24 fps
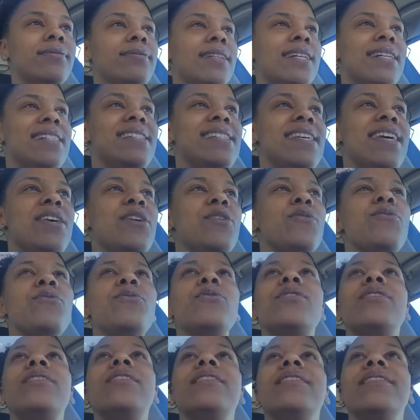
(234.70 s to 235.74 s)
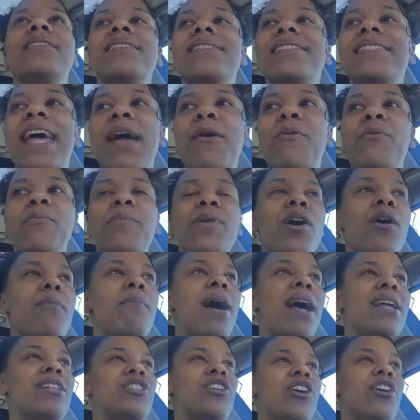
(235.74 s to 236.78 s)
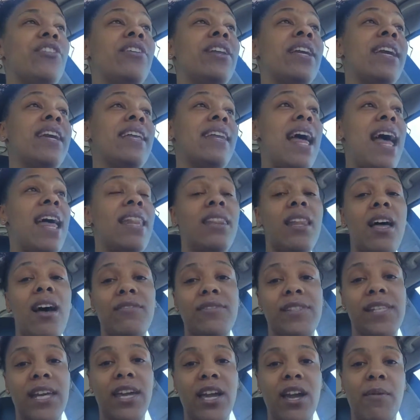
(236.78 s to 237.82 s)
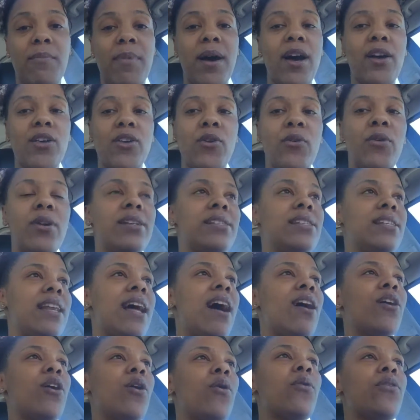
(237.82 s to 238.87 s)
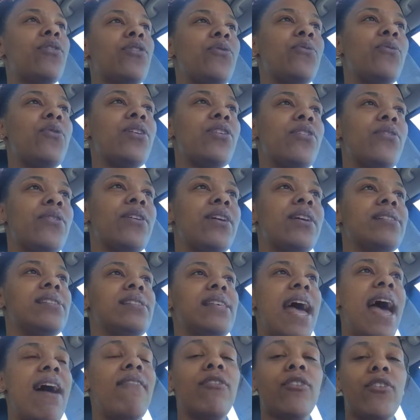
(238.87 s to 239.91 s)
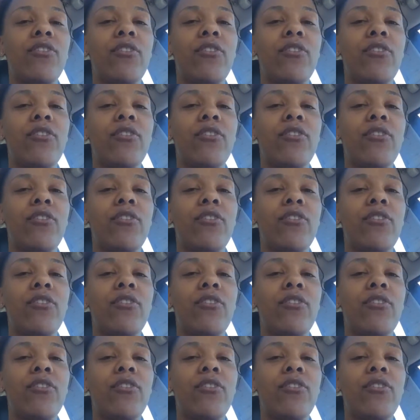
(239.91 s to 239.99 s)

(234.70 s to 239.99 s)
continue to stay with me on my journey. And I'd love to hear about yours and I'll go with you on yours. Have a